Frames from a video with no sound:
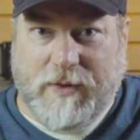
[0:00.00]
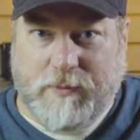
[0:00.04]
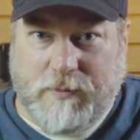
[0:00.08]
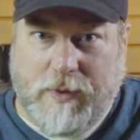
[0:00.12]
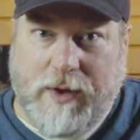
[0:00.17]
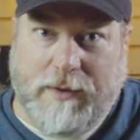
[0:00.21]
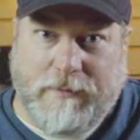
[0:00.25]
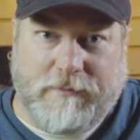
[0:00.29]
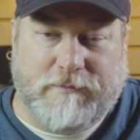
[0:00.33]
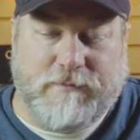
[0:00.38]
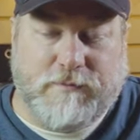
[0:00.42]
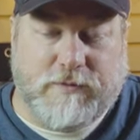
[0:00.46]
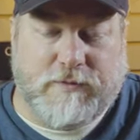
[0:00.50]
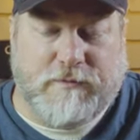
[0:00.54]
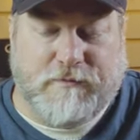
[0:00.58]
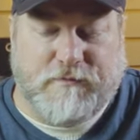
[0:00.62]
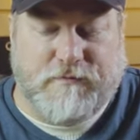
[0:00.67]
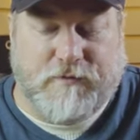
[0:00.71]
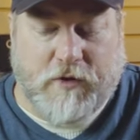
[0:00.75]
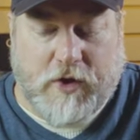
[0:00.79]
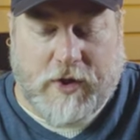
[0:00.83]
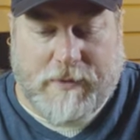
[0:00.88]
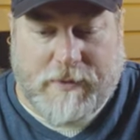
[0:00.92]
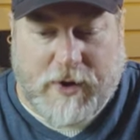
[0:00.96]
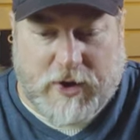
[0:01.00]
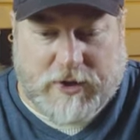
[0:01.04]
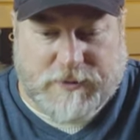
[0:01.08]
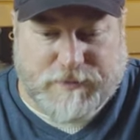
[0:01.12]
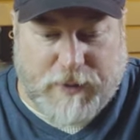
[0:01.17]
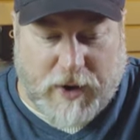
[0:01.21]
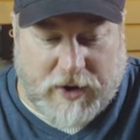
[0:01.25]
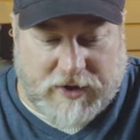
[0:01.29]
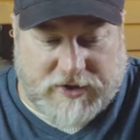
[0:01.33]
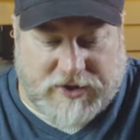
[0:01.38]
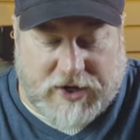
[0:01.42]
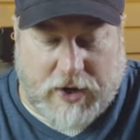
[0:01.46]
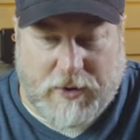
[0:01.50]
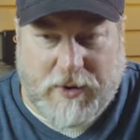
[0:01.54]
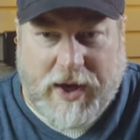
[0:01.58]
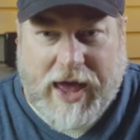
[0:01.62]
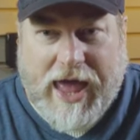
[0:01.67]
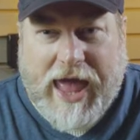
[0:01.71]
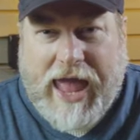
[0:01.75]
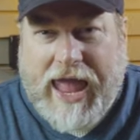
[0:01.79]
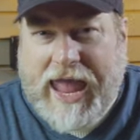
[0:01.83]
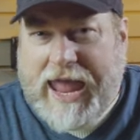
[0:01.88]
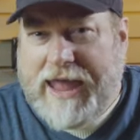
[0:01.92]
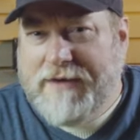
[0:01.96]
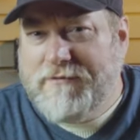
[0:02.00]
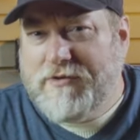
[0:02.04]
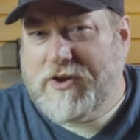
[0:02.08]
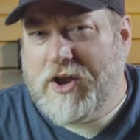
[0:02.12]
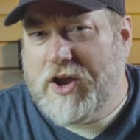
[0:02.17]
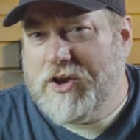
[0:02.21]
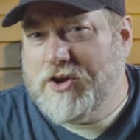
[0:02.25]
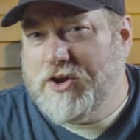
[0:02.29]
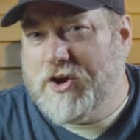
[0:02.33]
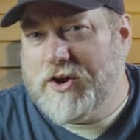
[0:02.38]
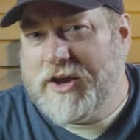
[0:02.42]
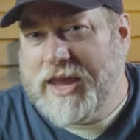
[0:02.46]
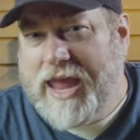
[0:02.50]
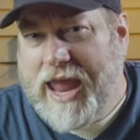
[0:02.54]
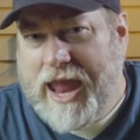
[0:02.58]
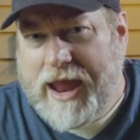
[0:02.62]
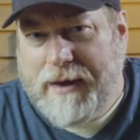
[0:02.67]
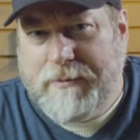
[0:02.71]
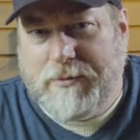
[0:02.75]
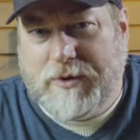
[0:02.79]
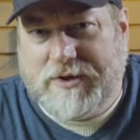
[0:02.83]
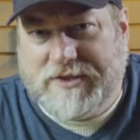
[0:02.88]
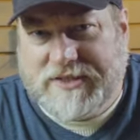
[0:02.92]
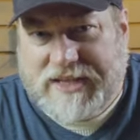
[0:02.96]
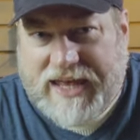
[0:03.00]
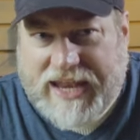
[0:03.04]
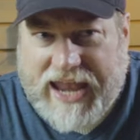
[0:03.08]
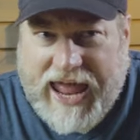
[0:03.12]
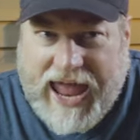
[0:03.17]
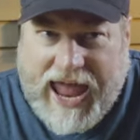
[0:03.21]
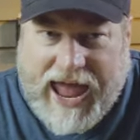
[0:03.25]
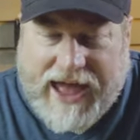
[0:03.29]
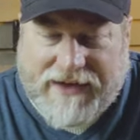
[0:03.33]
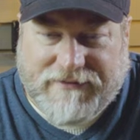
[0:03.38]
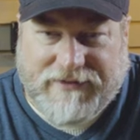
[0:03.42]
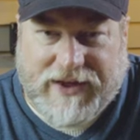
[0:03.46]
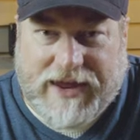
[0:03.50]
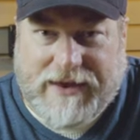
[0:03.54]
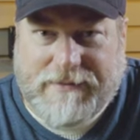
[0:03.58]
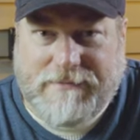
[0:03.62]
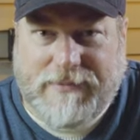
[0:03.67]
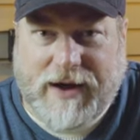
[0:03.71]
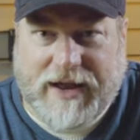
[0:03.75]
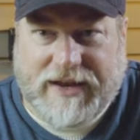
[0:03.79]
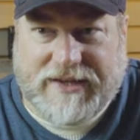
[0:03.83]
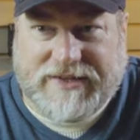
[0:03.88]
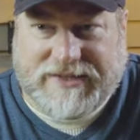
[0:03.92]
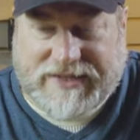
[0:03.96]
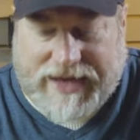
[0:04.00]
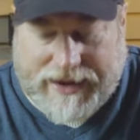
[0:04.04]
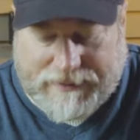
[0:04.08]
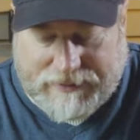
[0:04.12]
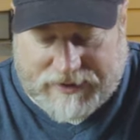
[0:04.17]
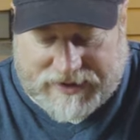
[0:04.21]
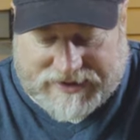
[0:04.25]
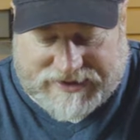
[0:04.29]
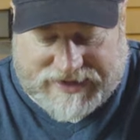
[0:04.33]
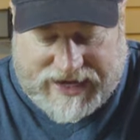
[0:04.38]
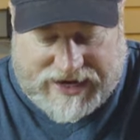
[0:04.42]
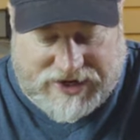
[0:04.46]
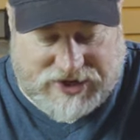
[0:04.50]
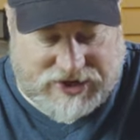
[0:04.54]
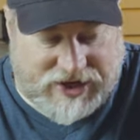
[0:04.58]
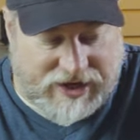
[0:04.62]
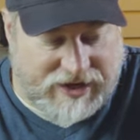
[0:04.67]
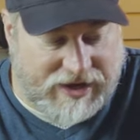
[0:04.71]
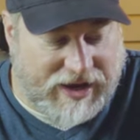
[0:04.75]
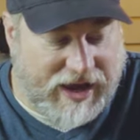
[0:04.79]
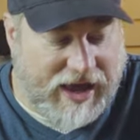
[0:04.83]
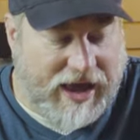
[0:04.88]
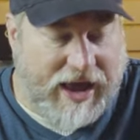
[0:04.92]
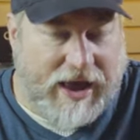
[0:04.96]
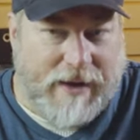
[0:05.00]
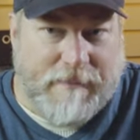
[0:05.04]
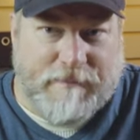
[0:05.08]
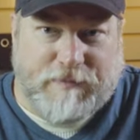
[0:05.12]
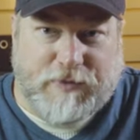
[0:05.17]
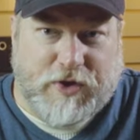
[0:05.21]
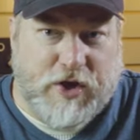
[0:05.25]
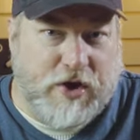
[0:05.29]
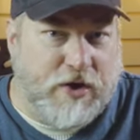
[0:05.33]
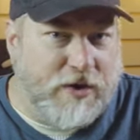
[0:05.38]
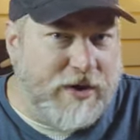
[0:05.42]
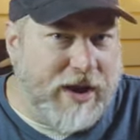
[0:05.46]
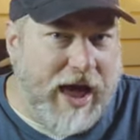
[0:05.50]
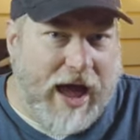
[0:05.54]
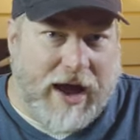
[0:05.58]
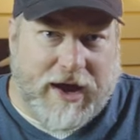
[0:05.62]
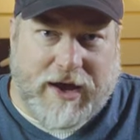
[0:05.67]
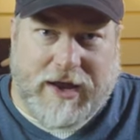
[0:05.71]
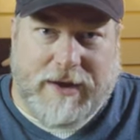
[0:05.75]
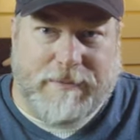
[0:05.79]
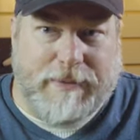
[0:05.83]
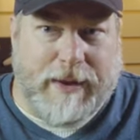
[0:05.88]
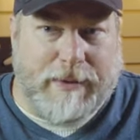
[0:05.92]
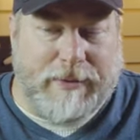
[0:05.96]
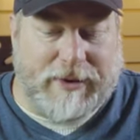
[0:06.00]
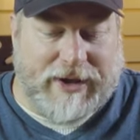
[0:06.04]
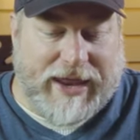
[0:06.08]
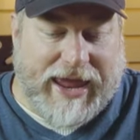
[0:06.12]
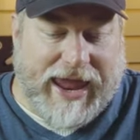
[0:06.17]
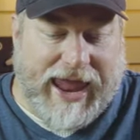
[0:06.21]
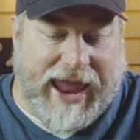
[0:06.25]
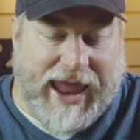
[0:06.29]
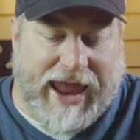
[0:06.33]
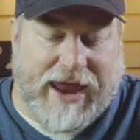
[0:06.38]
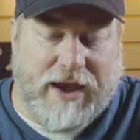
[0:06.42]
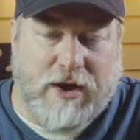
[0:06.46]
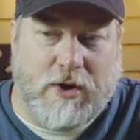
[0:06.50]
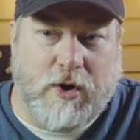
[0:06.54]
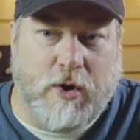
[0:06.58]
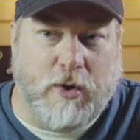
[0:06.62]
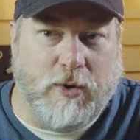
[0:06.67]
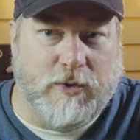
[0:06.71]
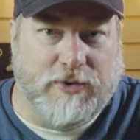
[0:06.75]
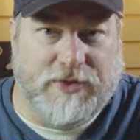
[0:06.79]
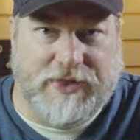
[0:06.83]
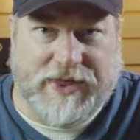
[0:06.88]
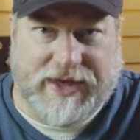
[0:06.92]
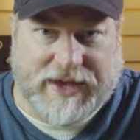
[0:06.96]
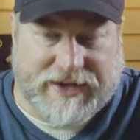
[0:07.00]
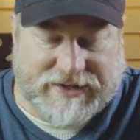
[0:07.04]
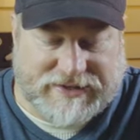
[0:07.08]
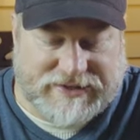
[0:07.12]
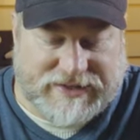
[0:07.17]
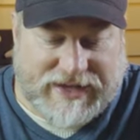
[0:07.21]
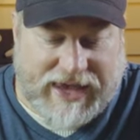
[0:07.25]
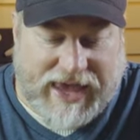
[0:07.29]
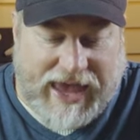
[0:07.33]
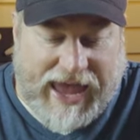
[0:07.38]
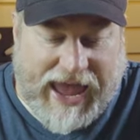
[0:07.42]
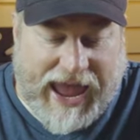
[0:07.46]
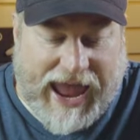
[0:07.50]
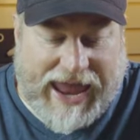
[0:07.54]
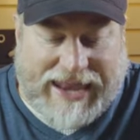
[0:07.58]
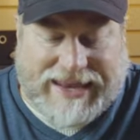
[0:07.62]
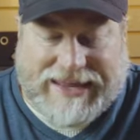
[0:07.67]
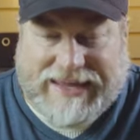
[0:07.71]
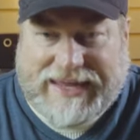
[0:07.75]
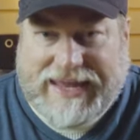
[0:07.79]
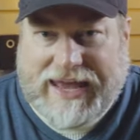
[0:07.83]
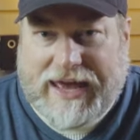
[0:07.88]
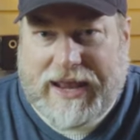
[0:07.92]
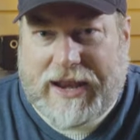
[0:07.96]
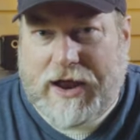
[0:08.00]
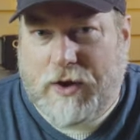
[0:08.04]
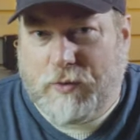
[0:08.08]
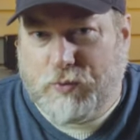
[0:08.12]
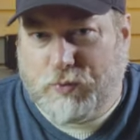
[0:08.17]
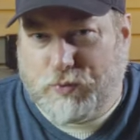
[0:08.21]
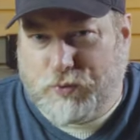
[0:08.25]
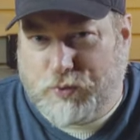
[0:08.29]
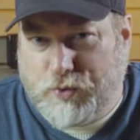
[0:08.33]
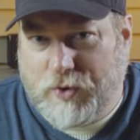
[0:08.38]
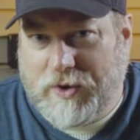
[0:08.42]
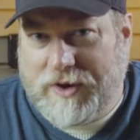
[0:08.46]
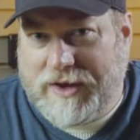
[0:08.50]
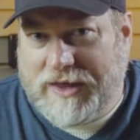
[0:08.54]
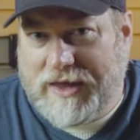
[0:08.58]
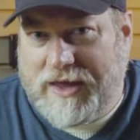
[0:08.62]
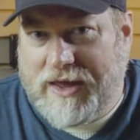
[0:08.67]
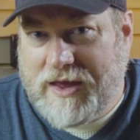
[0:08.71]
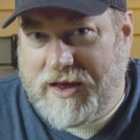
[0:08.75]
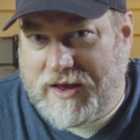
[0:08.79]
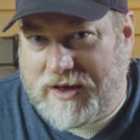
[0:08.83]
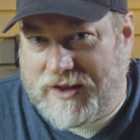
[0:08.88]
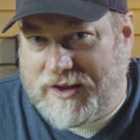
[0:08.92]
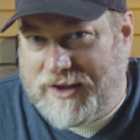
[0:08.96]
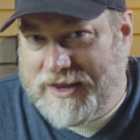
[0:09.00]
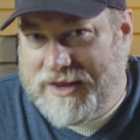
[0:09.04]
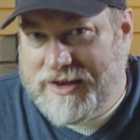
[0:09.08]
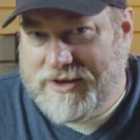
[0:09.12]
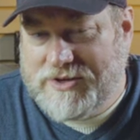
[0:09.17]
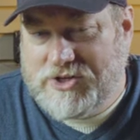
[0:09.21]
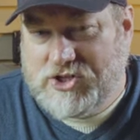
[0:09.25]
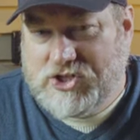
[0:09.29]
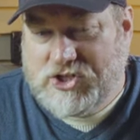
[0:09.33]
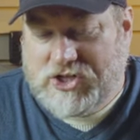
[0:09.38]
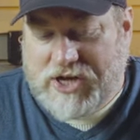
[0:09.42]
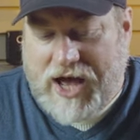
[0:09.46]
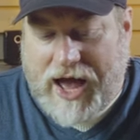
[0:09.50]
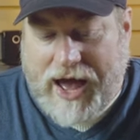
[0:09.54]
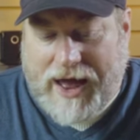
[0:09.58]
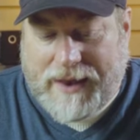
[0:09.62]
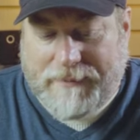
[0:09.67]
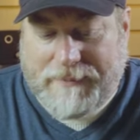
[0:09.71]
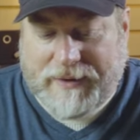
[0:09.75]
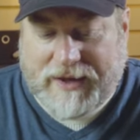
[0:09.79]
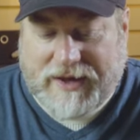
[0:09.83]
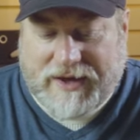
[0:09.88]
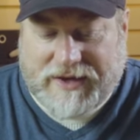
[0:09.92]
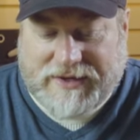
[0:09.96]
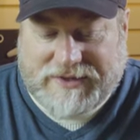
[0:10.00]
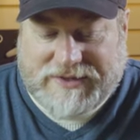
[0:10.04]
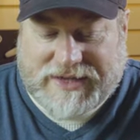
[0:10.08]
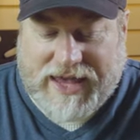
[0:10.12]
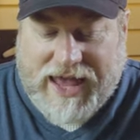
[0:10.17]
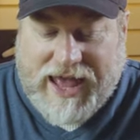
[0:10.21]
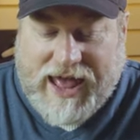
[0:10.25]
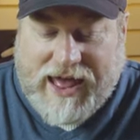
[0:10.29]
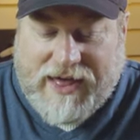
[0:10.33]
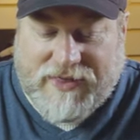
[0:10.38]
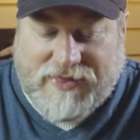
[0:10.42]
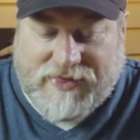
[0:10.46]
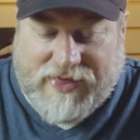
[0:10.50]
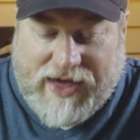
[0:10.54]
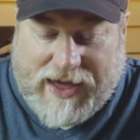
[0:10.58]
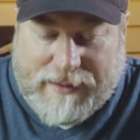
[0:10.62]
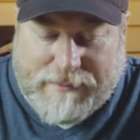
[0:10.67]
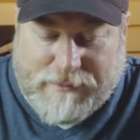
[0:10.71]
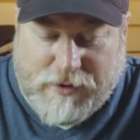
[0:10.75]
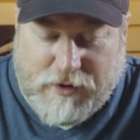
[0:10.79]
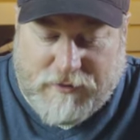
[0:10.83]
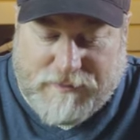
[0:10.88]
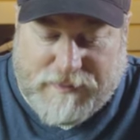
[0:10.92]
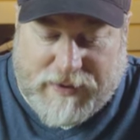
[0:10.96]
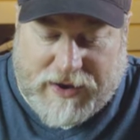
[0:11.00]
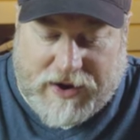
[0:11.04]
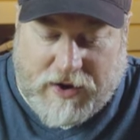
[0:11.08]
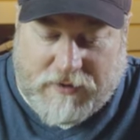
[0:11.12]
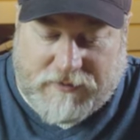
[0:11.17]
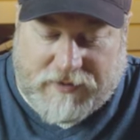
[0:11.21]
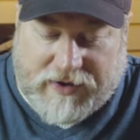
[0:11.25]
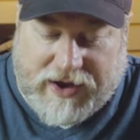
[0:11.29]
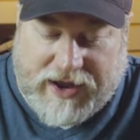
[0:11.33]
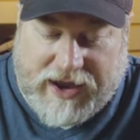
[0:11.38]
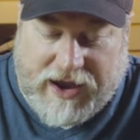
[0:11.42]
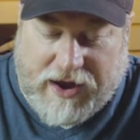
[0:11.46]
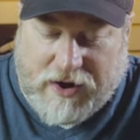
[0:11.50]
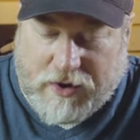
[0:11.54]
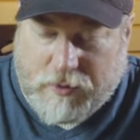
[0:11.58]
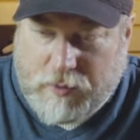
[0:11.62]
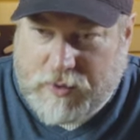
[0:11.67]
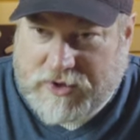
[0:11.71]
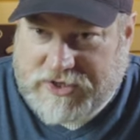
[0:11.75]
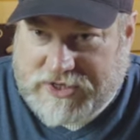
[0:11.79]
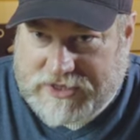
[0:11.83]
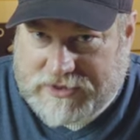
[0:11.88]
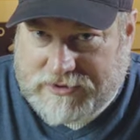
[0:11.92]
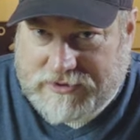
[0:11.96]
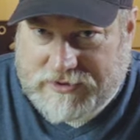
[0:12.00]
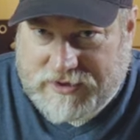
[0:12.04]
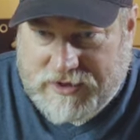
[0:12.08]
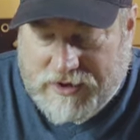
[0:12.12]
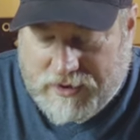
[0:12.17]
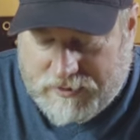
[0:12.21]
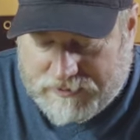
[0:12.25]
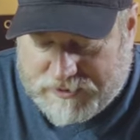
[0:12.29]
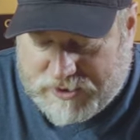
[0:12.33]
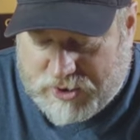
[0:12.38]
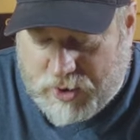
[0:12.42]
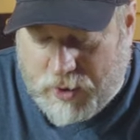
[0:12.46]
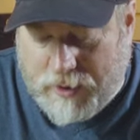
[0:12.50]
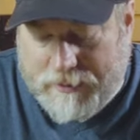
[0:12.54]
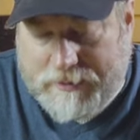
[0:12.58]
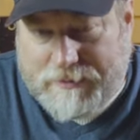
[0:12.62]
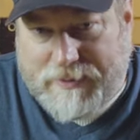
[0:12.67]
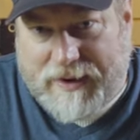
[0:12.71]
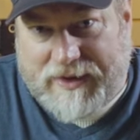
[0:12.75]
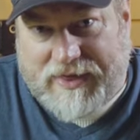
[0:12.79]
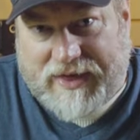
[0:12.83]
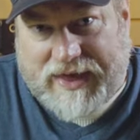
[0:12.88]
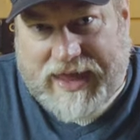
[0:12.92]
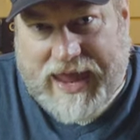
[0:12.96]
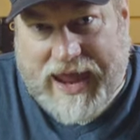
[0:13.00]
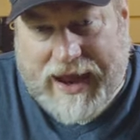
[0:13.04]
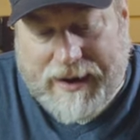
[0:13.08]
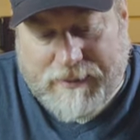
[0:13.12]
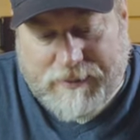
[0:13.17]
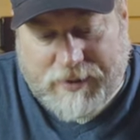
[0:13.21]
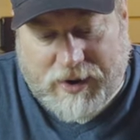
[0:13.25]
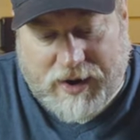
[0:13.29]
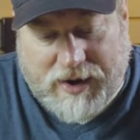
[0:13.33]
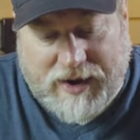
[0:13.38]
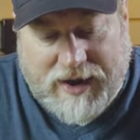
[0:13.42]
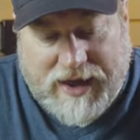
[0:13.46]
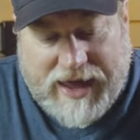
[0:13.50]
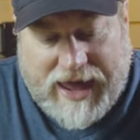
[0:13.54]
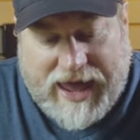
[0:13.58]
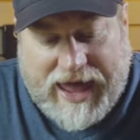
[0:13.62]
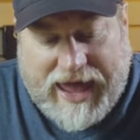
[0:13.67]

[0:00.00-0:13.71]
Well, for the most part. So even on your cameras that have in-body stabilization, you're not going to be able to handhold this and get a really clean shot because that movement over here, which is, you know, absorbed by the camera,